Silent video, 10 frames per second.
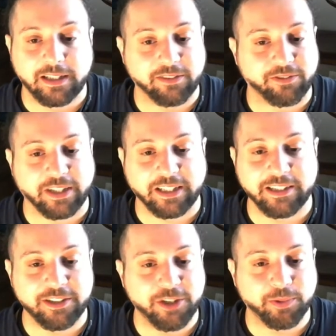Like, he's
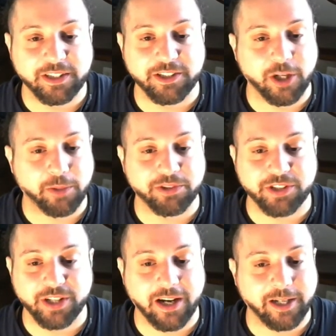doing this double
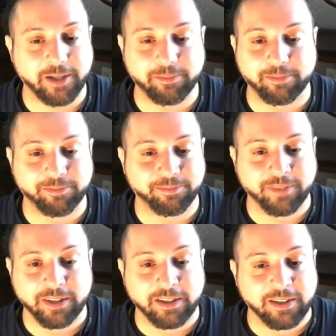time.
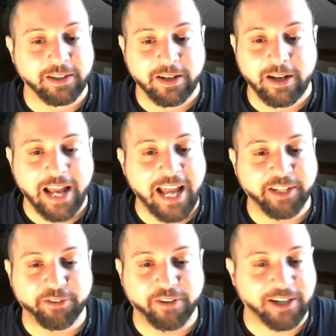Any
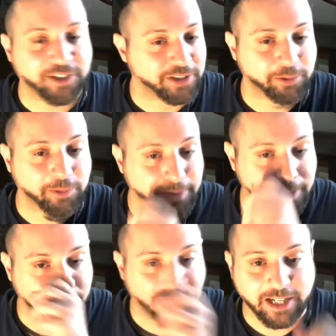faster, and it would be a
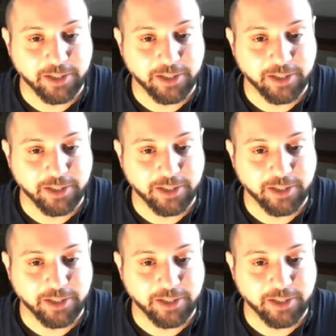blast